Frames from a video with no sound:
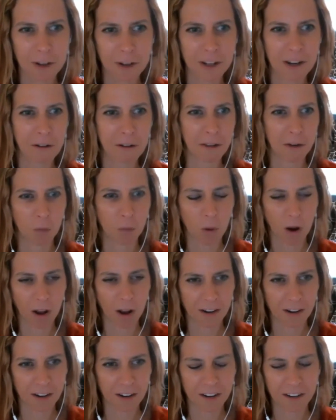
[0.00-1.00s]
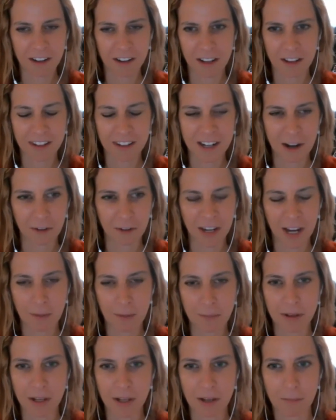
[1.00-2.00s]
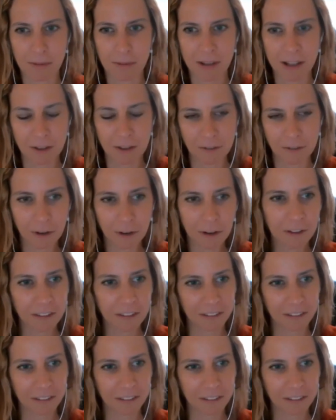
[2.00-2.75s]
We know that water, can be peaceful,